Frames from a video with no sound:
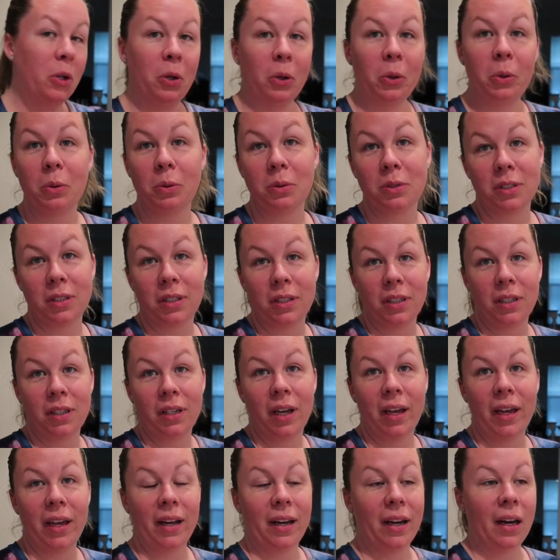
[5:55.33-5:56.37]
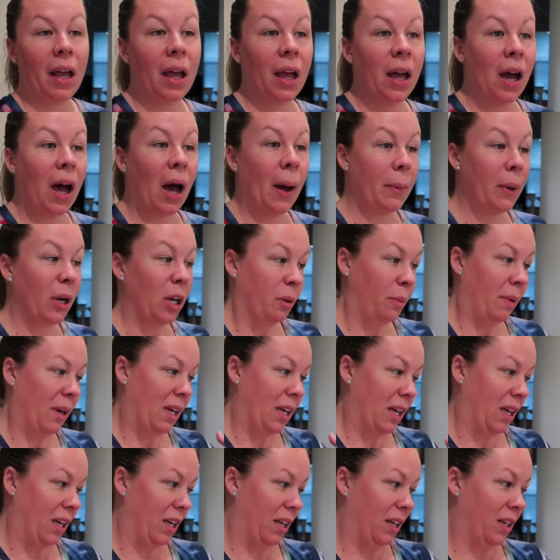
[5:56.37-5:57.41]
noodles in it, and I'm gonna
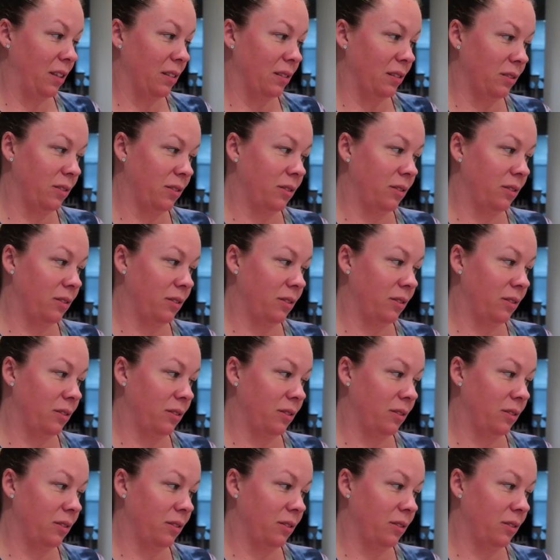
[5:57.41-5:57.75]
make it